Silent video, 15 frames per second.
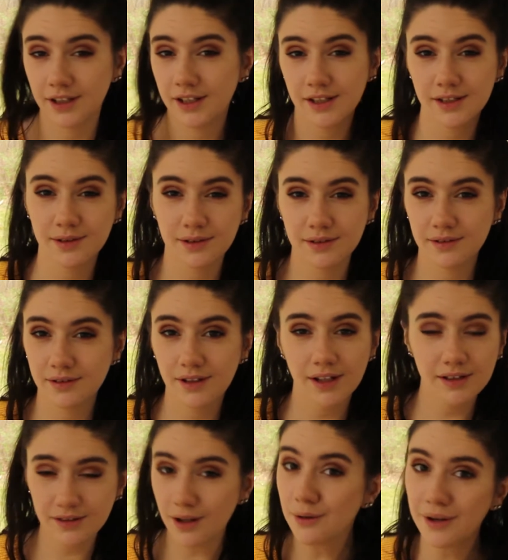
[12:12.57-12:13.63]
it's
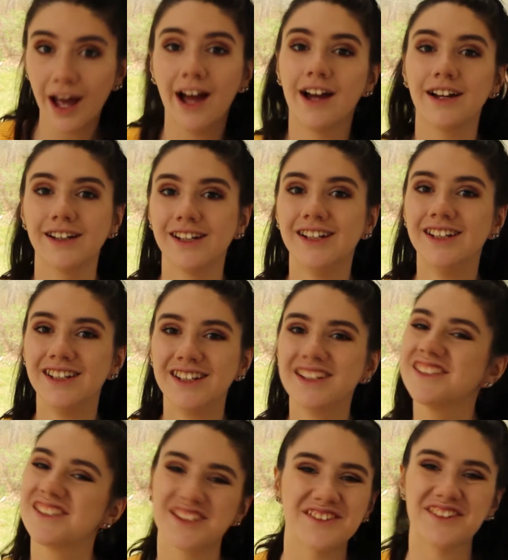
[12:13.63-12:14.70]
okay.
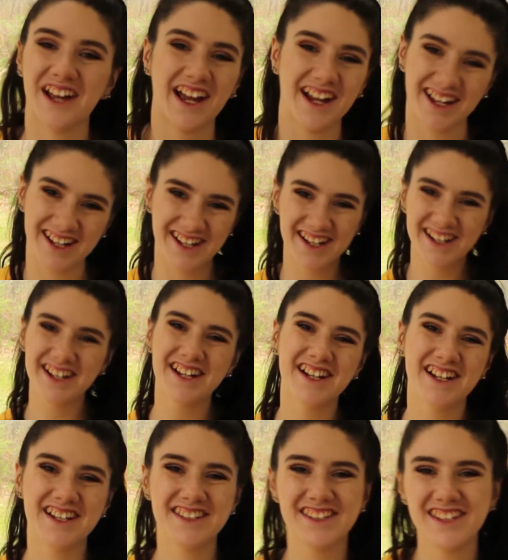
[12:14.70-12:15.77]
It's okay.
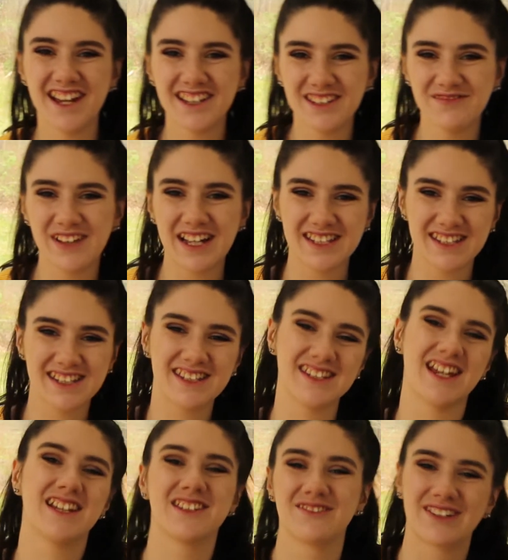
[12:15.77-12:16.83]
It's not the best, it's
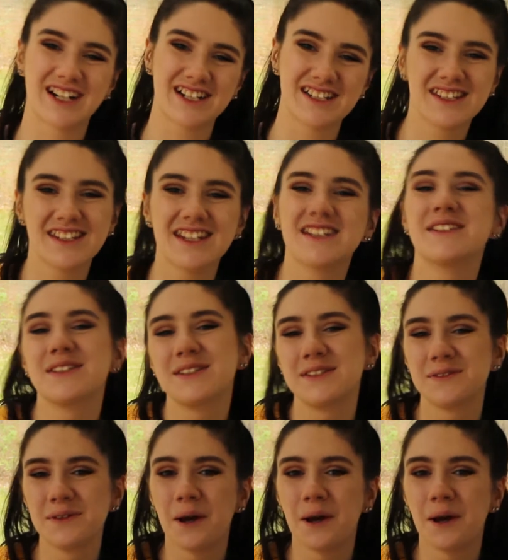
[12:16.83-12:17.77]
not the worst. It's